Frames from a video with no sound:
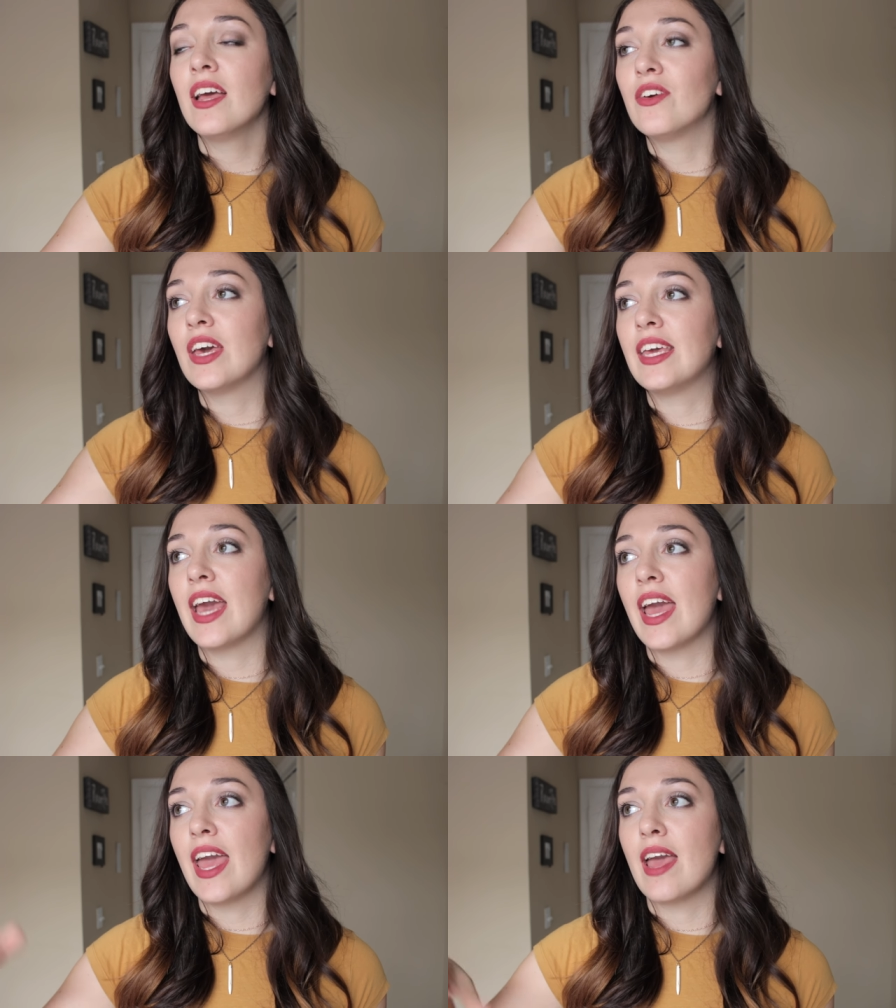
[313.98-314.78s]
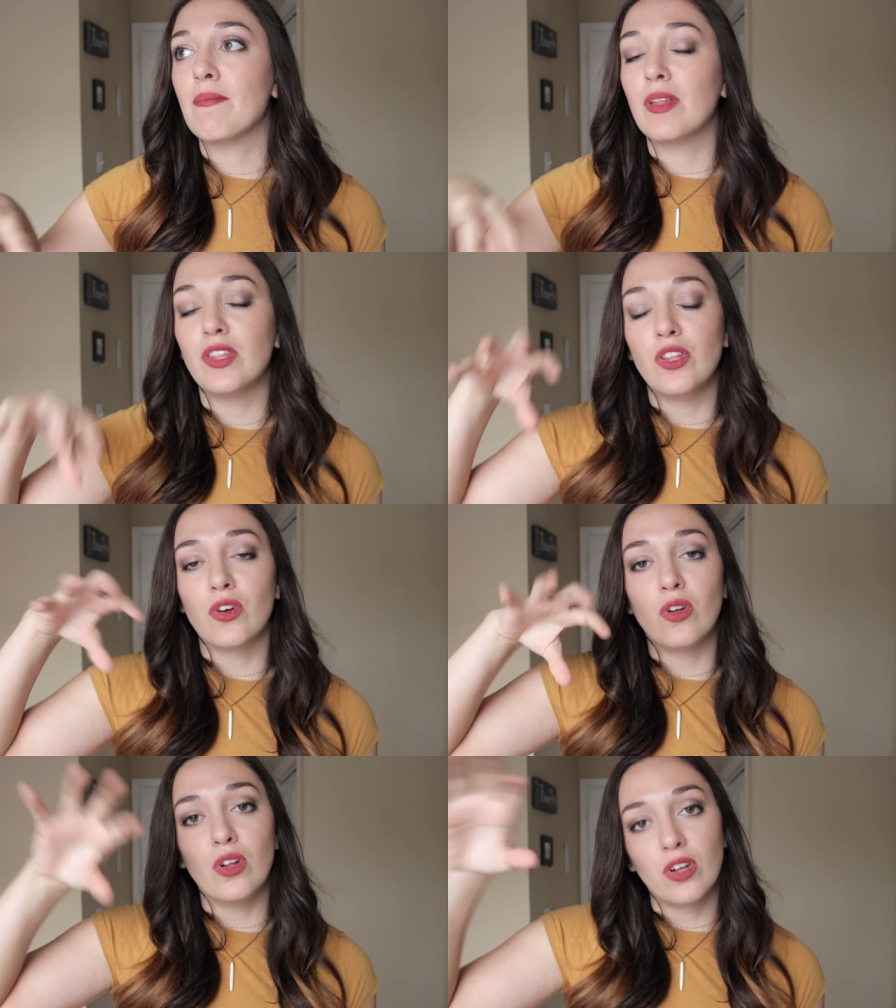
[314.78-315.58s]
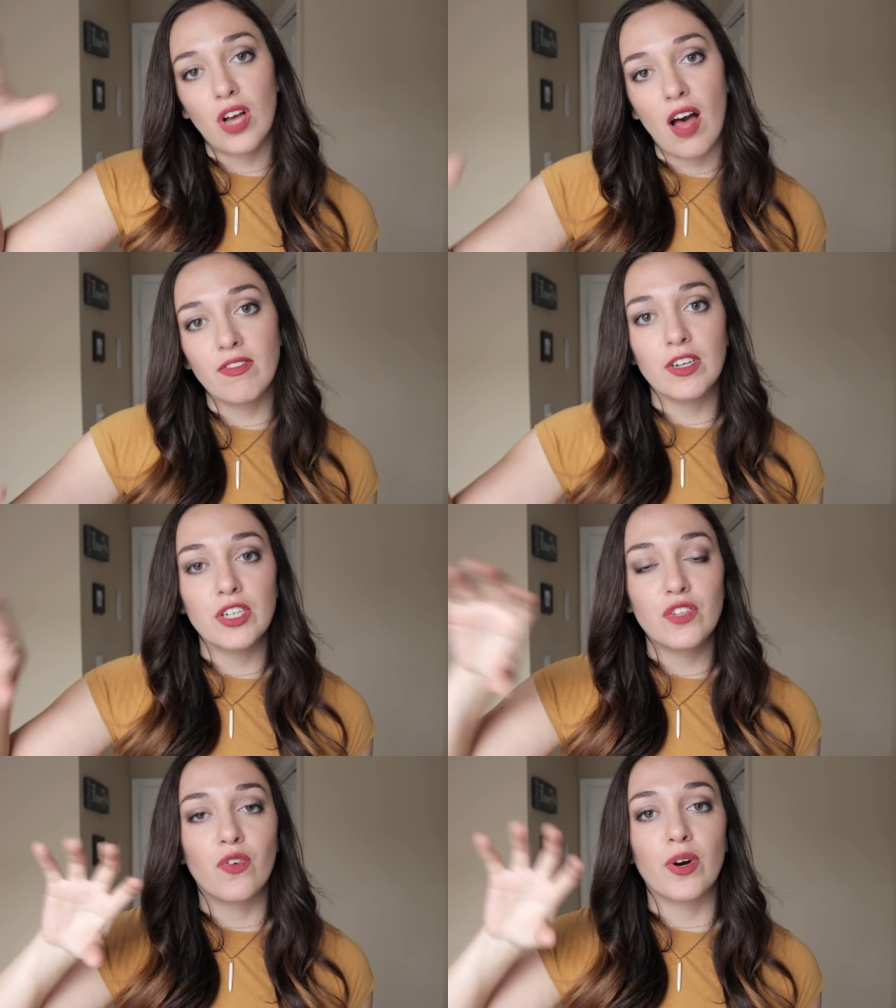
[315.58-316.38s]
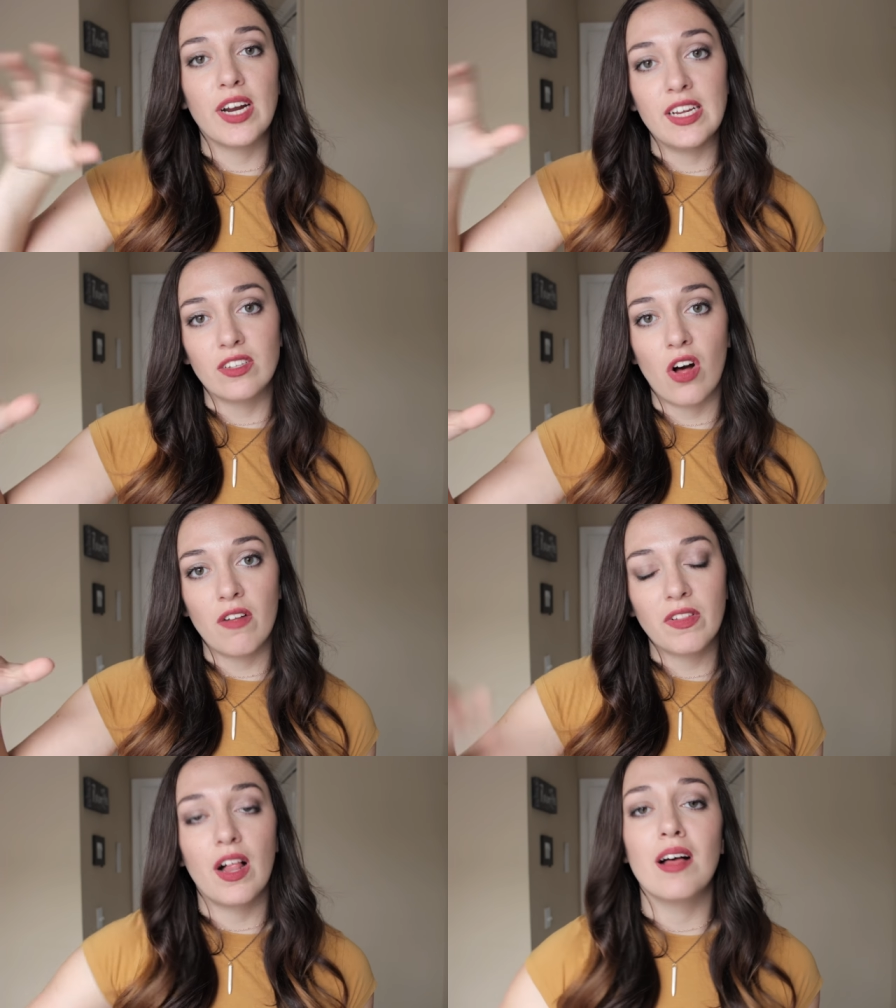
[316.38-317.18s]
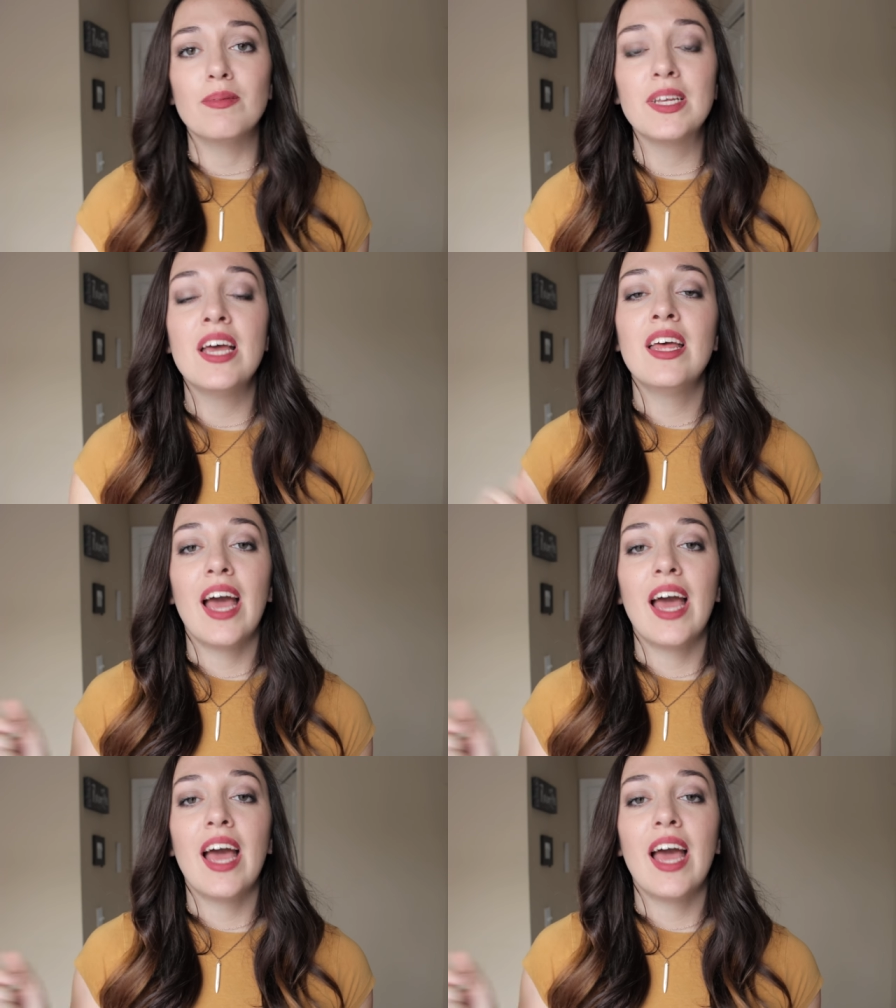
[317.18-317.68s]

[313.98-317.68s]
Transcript: you could get him little covers for his golf clubs,